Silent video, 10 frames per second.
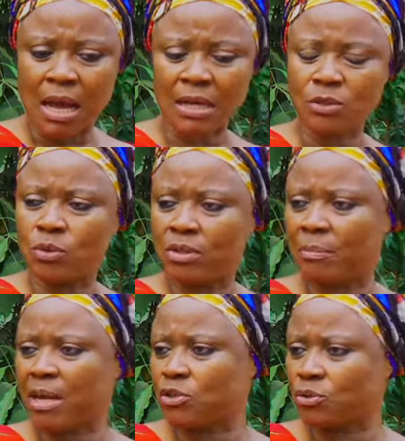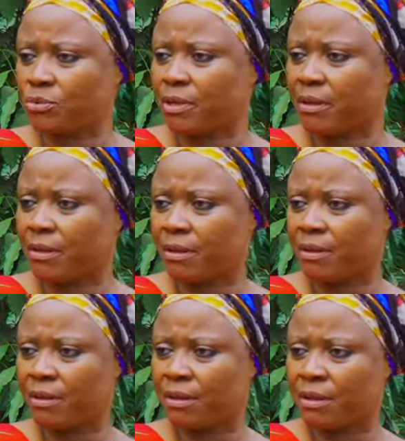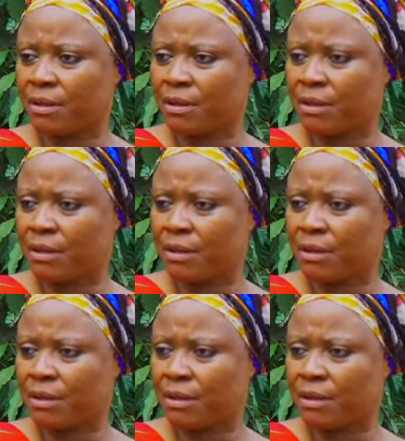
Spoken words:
I should leave my children. So